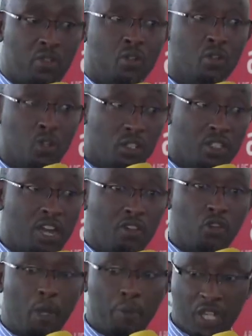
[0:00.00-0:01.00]
don't have
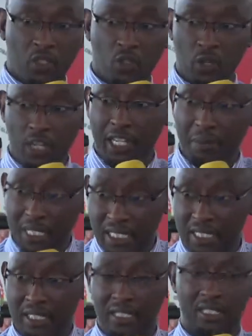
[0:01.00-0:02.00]
your personal
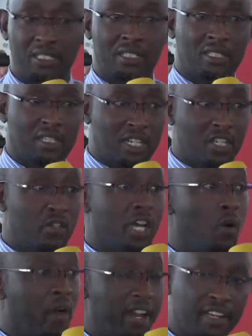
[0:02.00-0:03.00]
helmets, and you are
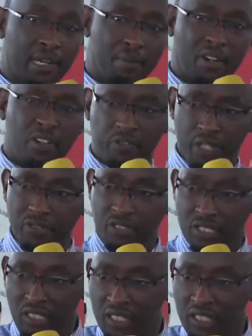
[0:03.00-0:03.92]
worrying about 5G.